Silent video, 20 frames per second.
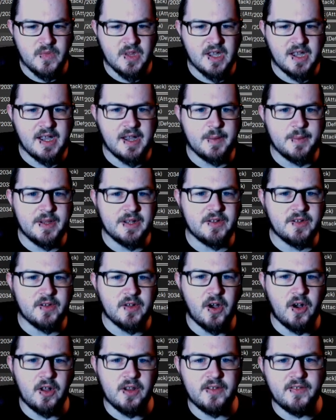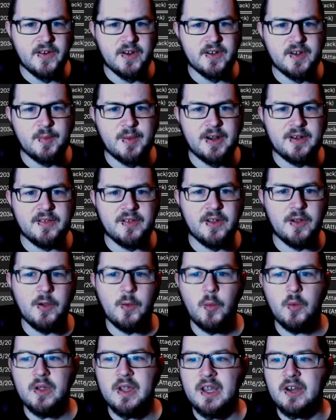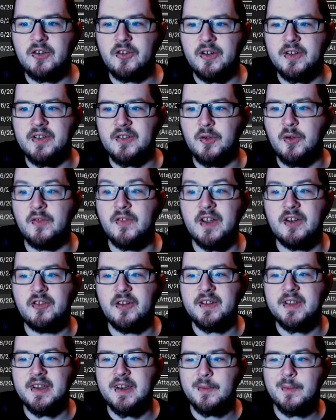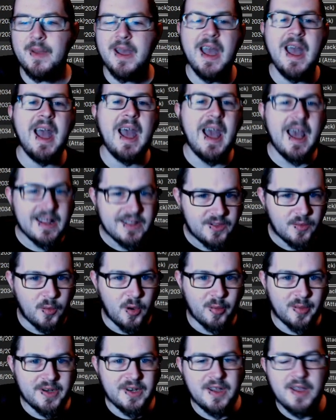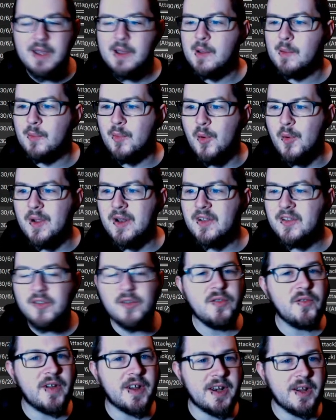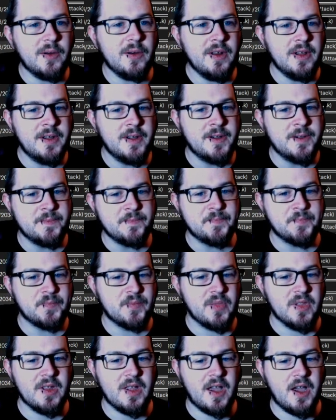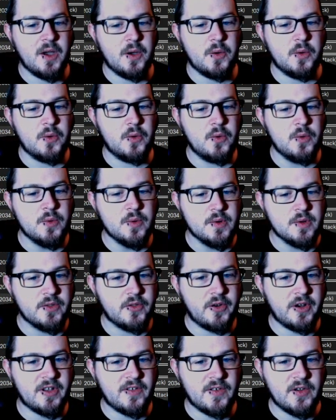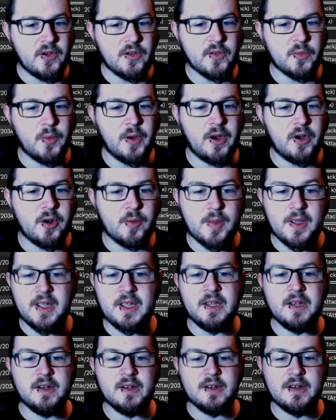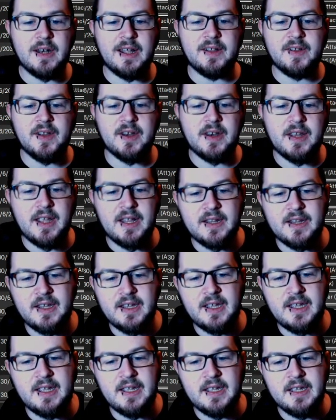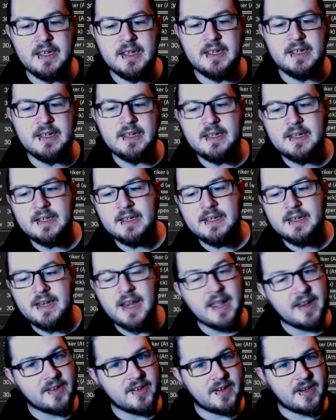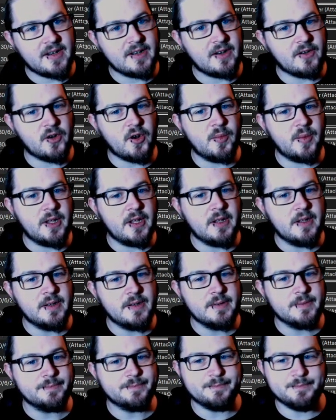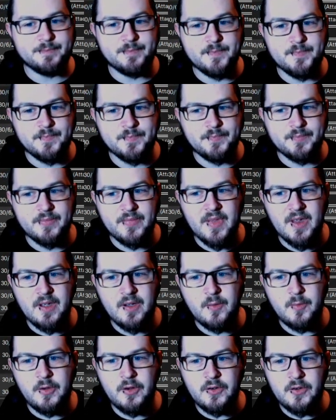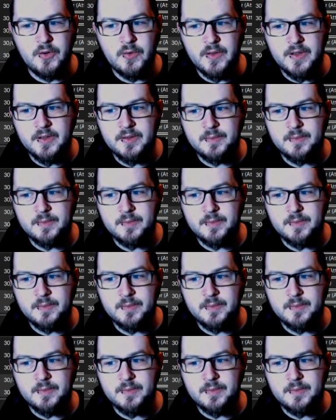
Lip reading: That's all the first team players who have interest in him at the moment. But we'll soon find out how the rest of it goes. We're going to be, like I said, in the next. There's going to be. How am I going to do this?